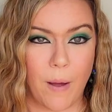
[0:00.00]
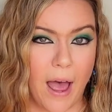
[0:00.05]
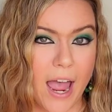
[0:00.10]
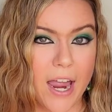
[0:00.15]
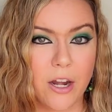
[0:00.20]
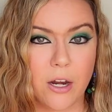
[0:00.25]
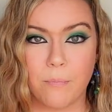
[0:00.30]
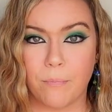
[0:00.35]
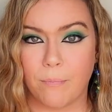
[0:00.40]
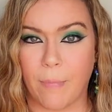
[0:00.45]

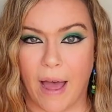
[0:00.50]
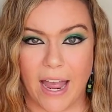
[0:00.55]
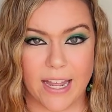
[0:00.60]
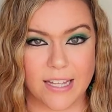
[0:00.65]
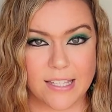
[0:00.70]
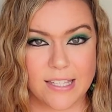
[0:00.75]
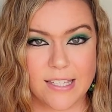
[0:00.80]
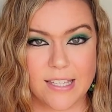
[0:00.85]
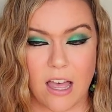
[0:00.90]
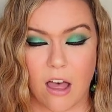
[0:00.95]
item by
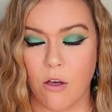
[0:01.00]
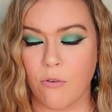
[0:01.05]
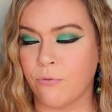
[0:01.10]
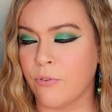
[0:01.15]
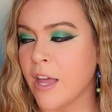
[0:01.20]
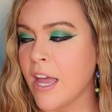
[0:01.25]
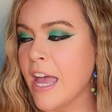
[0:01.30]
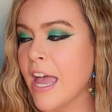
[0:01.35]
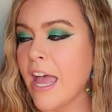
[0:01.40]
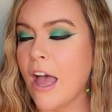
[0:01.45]
itself.
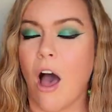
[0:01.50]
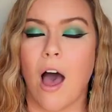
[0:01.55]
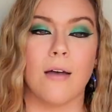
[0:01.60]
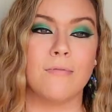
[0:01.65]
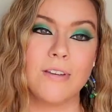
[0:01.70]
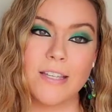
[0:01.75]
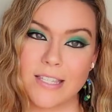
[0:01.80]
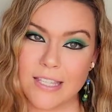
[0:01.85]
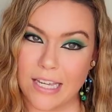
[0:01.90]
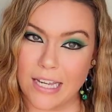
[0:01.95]

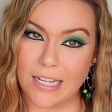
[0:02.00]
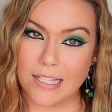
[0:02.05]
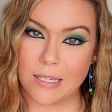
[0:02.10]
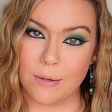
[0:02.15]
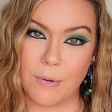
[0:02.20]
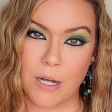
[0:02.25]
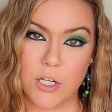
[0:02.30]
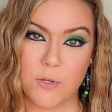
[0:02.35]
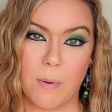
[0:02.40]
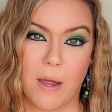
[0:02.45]
Obviously, it's a
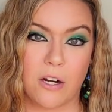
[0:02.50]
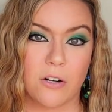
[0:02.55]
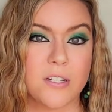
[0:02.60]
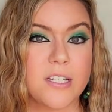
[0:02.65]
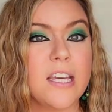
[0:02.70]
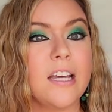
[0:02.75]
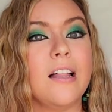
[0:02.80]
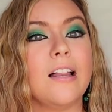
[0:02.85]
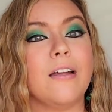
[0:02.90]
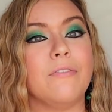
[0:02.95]
much better
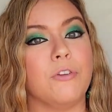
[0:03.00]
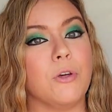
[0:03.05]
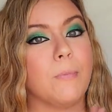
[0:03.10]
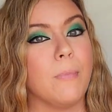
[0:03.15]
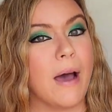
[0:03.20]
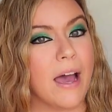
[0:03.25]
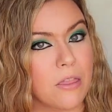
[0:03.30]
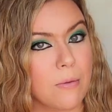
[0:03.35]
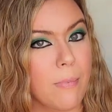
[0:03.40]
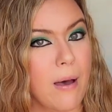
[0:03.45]
deal if you
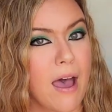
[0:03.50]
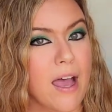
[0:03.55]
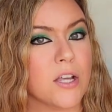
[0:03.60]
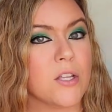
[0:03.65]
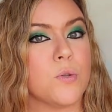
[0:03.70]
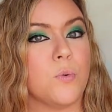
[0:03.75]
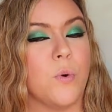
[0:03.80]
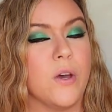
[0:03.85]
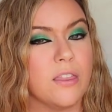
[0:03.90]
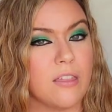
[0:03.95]
buy the
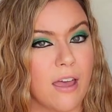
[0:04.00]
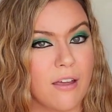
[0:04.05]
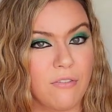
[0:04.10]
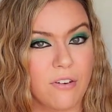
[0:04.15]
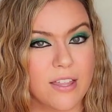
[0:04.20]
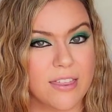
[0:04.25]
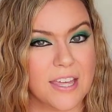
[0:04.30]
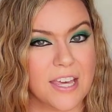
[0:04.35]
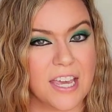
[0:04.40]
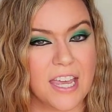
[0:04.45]
box with
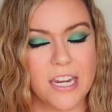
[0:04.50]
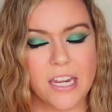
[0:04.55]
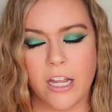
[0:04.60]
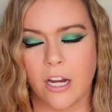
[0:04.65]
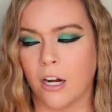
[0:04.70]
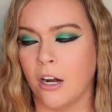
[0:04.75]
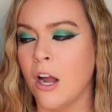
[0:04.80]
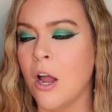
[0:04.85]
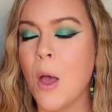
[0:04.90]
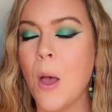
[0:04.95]
everything in
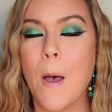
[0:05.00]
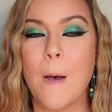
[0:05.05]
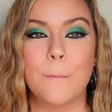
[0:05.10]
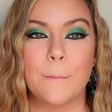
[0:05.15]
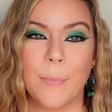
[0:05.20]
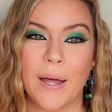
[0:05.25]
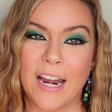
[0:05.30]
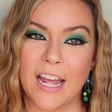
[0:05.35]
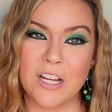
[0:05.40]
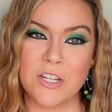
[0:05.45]
here,
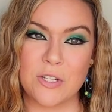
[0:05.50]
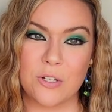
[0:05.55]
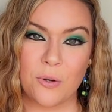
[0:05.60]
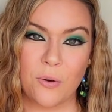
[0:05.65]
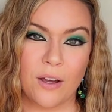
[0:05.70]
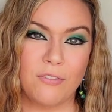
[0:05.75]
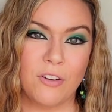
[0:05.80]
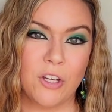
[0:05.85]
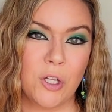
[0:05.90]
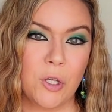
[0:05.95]
but I do
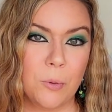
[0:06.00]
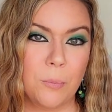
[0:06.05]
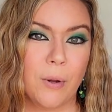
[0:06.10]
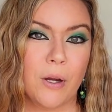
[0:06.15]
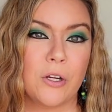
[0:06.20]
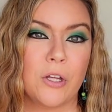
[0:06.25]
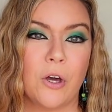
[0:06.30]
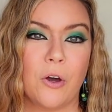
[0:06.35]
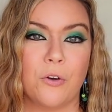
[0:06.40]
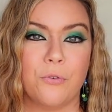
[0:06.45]
have a
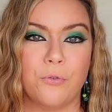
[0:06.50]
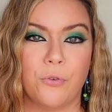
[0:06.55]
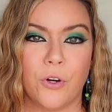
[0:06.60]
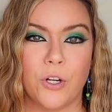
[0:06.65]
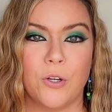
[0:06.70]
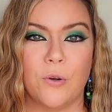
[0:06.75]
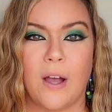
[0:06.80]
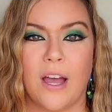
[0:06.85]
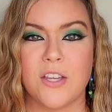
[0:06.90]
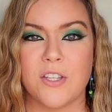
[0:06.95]
coupon code for
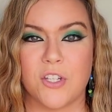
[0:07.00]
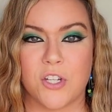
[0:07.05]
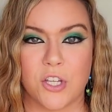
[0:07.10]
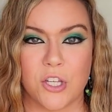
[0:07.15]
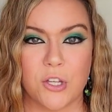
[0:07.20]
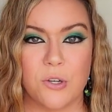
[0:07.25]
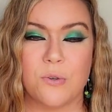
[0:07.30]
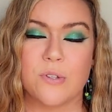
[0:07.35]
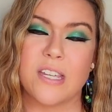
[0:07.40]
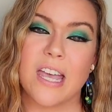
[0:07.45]
you guys to
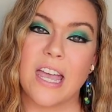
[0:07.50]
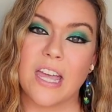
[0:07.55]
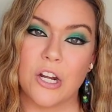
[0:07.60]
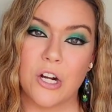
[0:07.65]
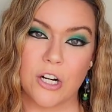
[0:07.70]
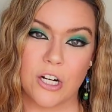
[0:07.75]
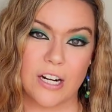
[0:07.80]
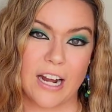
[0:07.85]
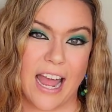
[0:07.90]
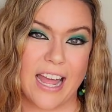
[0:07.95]
use in
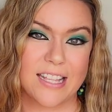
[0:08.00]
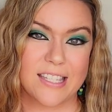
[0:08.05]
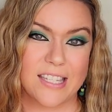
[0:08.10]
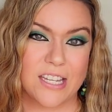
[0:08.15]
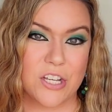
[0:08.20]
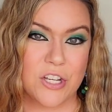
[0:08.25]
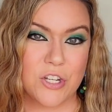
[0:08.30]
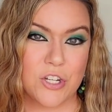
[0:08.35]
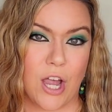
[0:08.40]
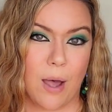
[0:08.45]
her
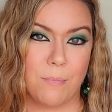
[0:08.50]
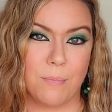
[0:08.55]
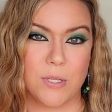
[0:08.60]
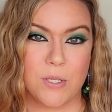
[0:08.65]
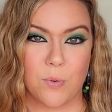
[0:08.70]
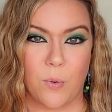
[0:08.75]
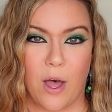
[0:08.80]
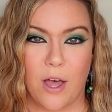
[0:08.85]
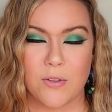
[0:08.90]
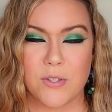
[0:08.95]
Etsy shop
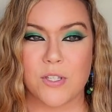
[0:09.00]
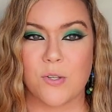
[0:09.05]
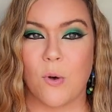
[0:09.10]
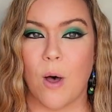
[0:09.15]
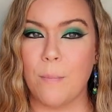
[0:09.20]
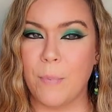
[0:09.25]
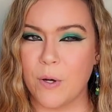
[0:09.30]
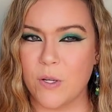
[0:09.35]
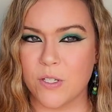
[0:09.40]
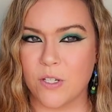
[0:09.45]
as well. So
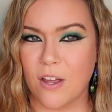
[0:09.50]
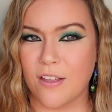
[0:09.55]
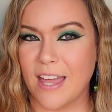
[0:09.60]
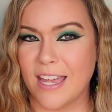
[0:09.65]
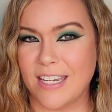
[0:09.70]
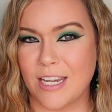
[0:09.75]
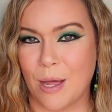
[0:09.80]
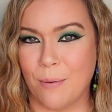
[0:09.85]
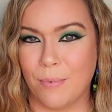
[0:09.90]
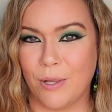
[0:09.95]
I'll post all
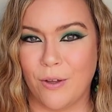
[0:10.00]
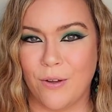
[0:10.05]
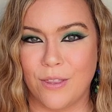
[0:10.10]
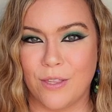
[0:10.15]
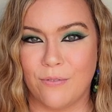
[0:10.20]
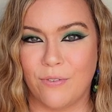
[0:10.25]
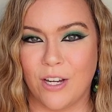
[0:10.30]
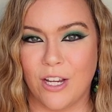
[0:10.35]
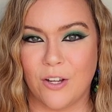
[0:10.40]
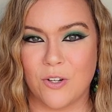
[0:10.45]
that down below in
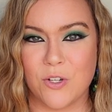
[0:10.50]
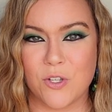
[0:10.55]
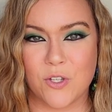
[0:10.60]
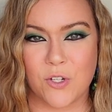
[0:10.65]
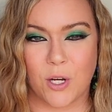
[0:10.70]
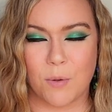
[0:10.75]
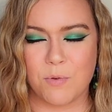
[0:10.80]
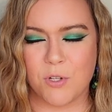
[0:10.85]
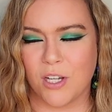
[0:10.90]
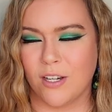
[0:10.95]
the video
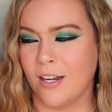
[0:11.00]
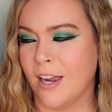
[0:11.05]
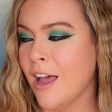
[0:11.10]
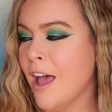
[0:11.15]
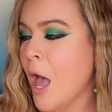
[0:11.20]
description,